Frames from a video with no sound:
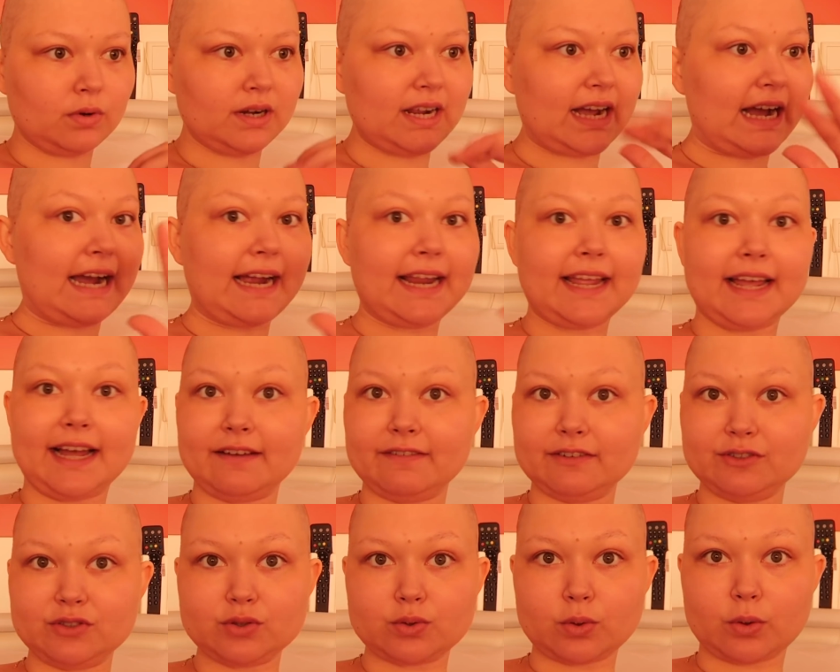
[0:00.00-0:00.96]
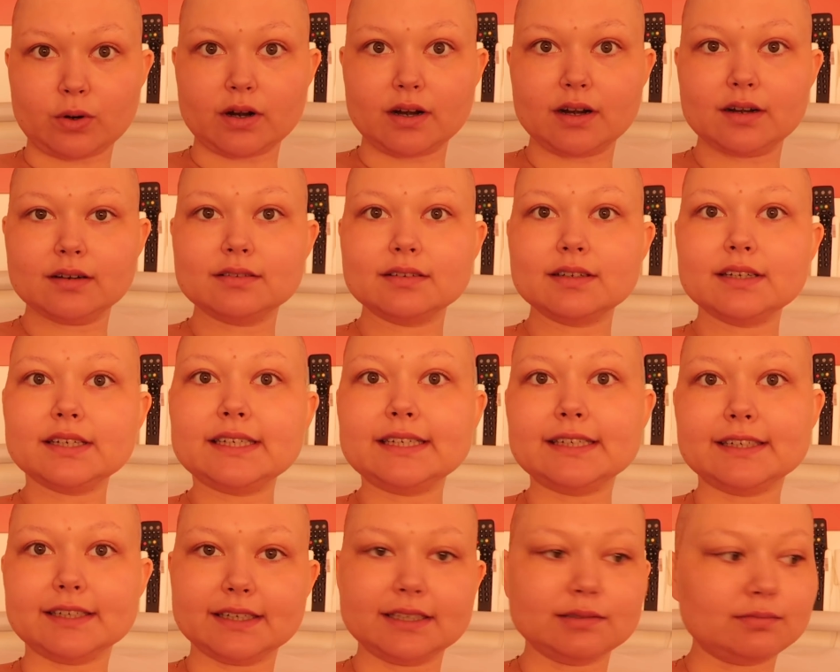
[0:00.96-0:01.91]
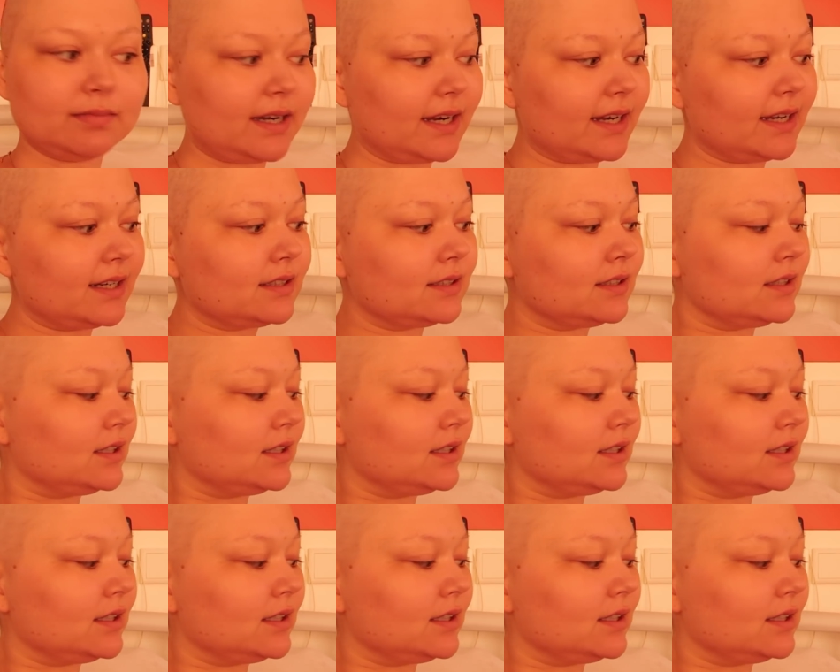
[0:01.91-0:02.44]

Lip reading: what I have in store here in my